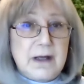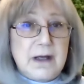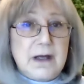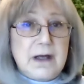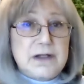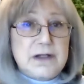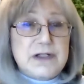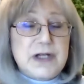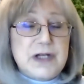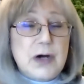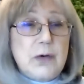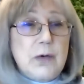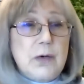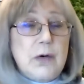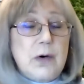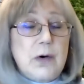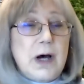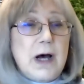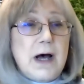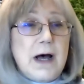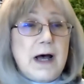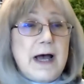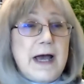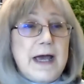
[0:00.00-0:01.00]
So
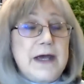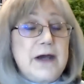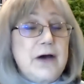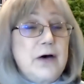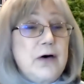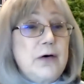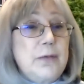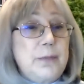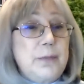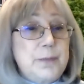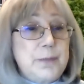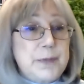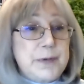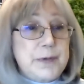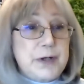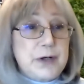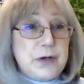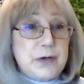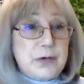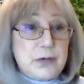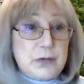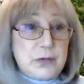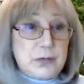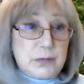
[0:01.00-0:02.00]
I hope
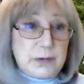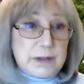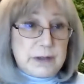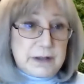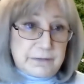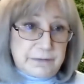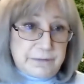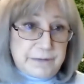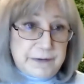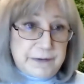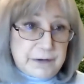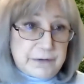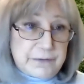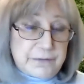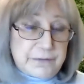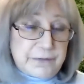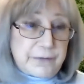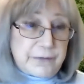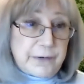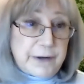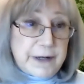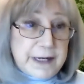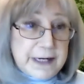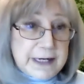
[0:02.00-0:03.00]
you will feel
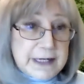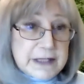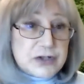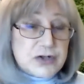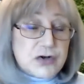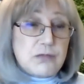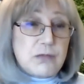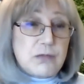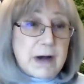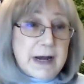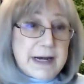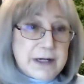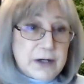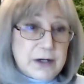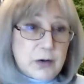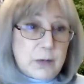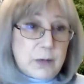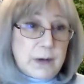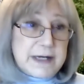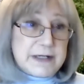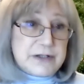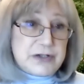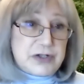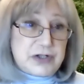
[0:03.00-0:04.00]
free to write
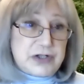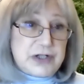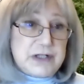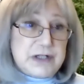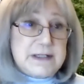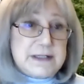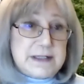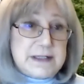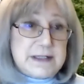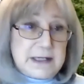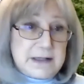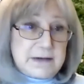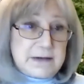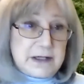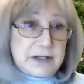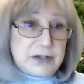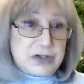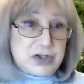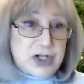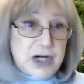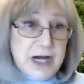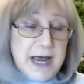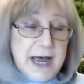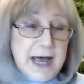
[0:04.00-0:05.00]
questions in the
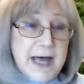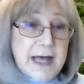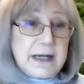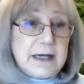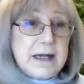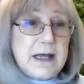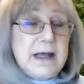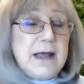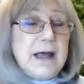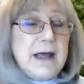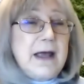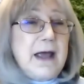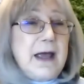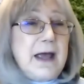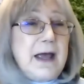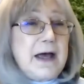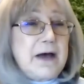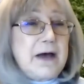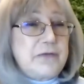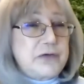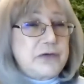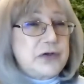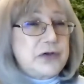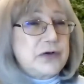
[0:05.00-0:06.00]
chat.
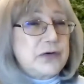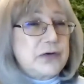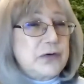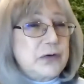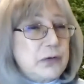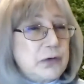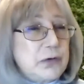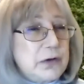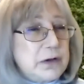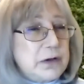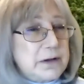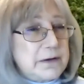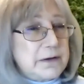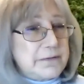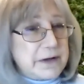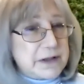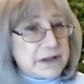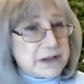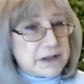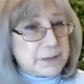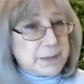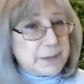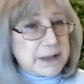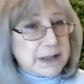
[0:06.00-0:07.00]
After all of our
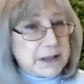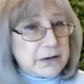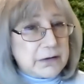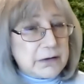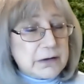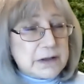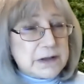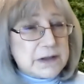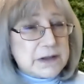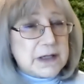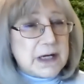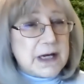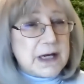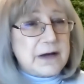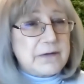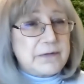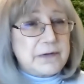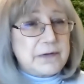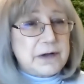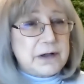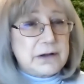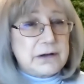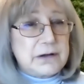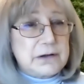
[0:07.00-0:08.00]
speakers have
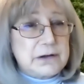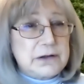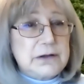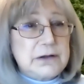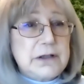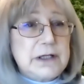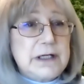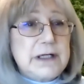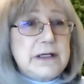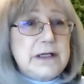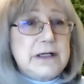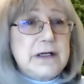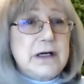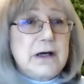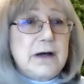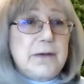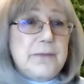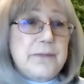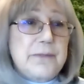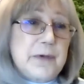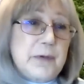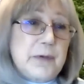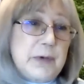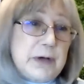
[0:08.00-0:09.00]
concluded,
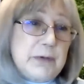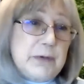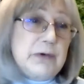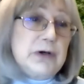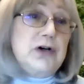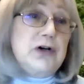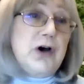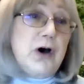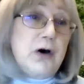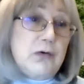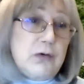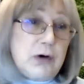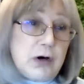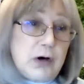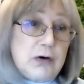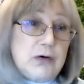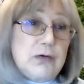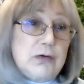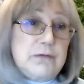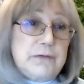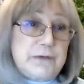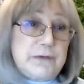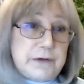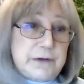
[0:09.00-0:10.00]
we will go
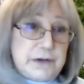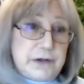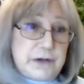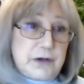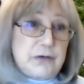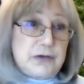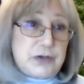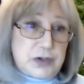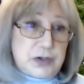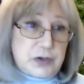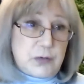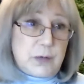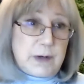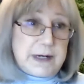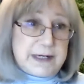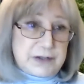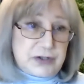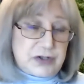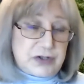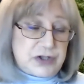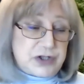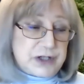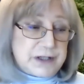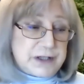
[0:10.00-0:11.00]
over those
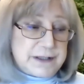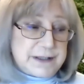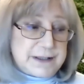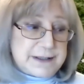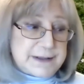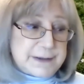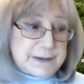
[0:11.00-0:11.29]
questions.